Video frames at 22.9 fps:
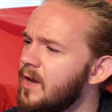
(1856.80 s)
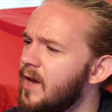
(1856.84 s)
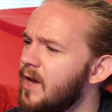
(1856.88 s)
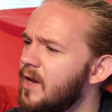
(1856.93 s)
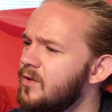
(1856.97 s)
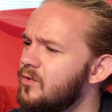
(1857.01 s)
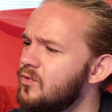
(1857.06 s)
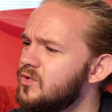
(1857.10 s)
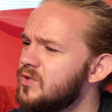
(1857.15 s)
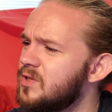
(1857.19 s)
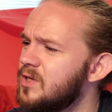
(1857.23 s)

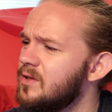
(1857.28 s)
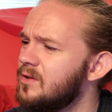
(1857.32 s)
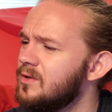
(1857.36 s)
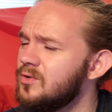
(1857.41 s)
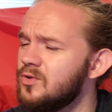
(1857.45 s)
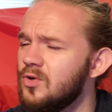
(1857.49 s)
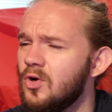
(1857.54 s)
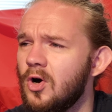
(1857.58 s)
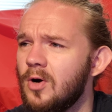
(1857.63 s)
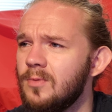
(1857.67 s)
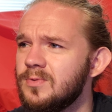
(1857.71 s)
New
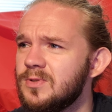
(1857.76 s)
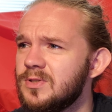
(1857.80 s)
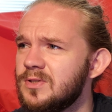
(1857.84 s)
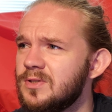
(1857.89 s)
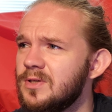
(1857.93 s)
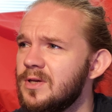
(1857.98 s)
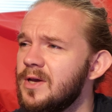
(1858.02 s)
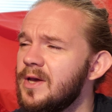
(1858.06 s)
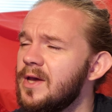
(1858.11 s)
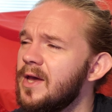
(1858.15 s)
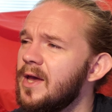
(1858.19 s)
Zealand
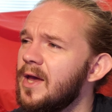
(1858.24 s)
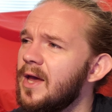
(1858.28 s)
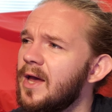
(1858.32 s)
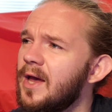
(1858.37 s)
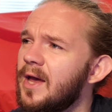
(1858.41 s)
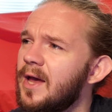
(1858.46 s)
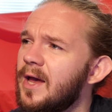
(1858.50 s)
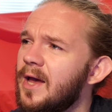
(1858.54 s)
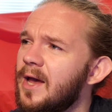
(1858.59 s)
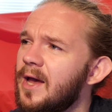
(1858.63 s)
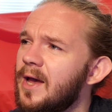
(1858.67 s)
hops.
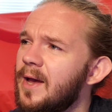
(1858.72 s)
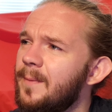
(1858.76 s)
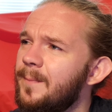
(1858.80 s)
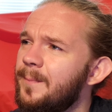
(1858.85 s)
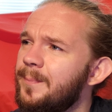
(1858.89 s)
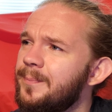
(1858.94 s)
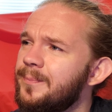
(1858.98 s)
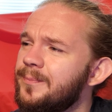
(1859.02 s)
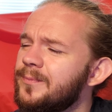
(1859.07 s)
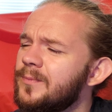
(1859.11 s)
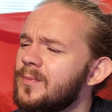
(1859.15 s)

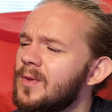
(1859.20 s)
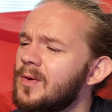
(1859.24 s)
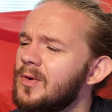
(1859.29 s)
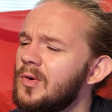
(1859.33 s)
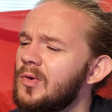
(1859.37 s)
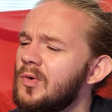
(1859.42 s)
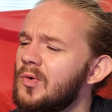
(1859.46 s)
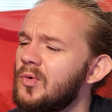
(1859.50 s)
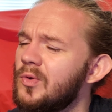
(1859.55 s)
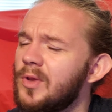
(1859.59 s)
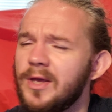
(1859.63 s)

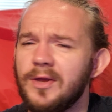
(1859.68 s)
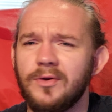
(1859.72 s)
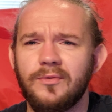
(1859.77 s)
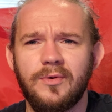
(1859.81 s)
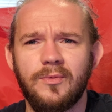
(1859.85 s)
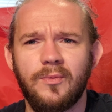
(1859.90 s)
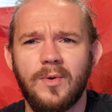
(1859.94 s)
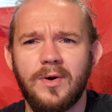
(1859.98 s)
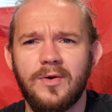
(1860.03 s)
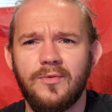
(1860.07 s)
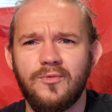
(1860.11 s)
You know, like
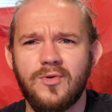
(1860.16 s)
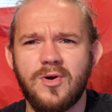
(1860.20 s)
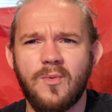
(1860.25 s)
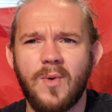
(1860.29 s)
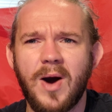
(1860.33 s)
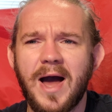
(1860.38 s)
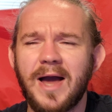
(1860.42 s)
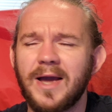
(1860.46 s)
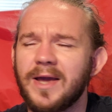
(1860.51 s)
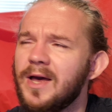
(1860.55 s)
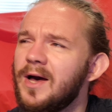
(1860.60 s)

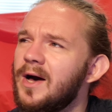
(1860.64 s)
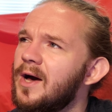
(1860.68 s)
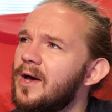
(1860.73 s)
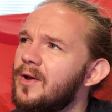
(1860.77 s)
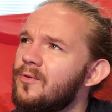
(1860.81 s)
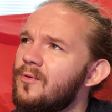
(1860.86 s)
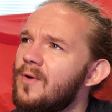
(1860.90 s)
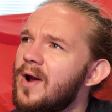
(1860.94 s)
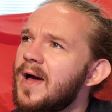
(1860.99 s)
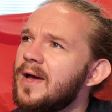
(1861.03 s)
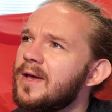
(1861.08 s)

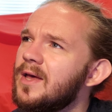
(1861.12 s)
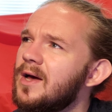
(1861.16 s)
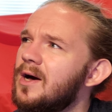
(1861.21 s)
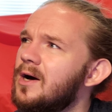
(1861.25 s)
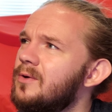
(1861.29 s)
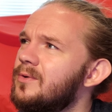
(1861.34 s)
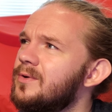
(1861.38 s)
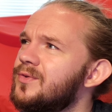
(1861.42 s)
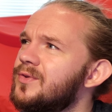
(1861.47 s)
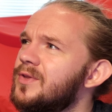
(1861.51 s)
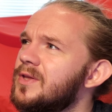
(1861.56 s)
Riwaka and
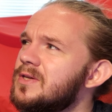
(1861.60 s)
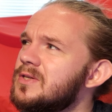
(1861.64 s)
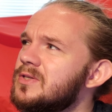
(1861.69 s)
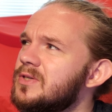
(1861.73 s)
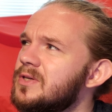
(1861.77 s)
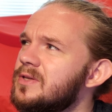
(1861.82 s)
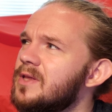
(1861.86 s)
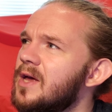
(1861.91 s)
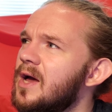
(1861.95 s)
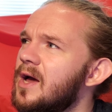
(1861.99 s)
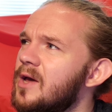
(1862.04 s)
Rakal and
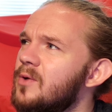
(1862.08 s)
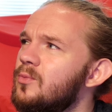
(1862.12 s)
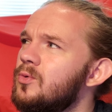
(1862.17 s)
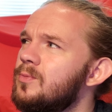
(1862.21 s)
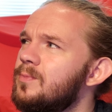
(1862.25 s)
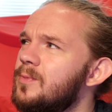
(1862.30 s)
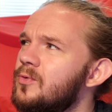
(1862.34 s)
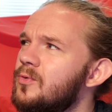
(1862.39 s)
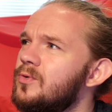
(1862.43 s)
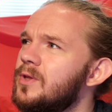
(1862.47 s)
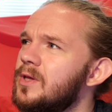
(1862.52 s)
things like that. It
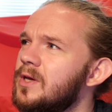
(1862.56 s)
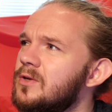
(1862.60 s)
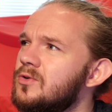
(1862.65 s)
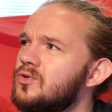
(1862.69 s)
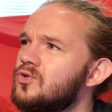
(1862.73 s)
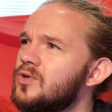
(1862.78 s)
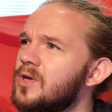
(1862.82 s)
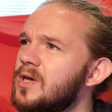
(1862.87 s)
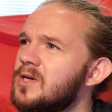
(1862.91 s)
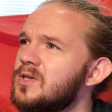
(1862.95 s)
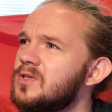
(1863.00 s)
would be really
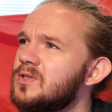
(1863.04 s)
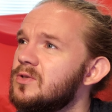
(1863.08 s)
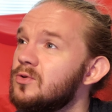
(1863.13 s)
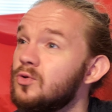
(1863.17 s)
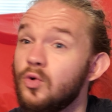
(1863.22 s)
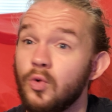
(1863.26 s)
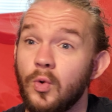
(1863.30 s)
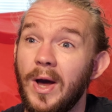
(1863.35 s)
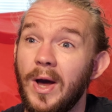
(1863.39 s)
interesting.